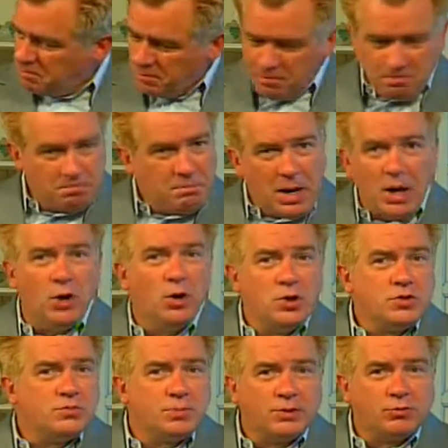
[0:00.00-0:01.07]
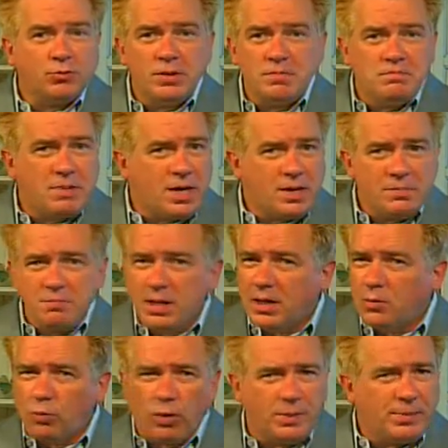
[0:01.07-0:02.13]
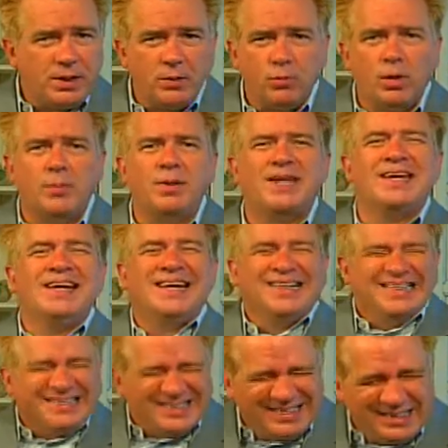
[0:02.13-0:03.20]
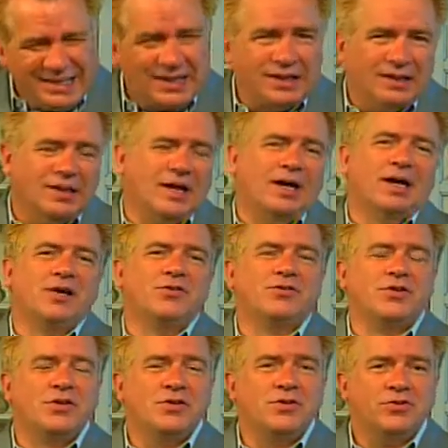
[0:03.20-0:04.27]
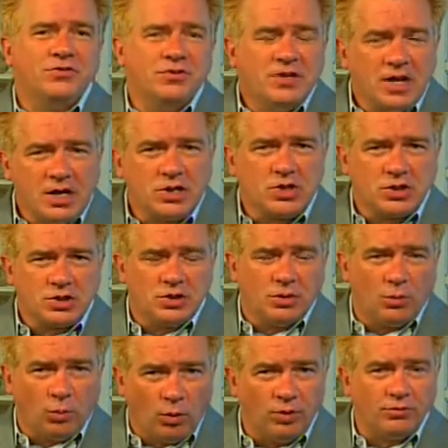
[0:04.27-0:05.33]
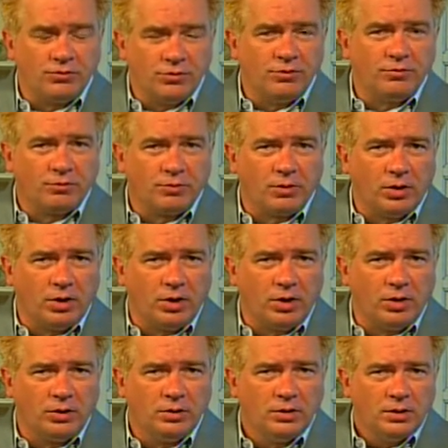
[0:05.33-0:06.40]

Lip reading: marriage between men and men, women and women, legalized in this nation once and for all.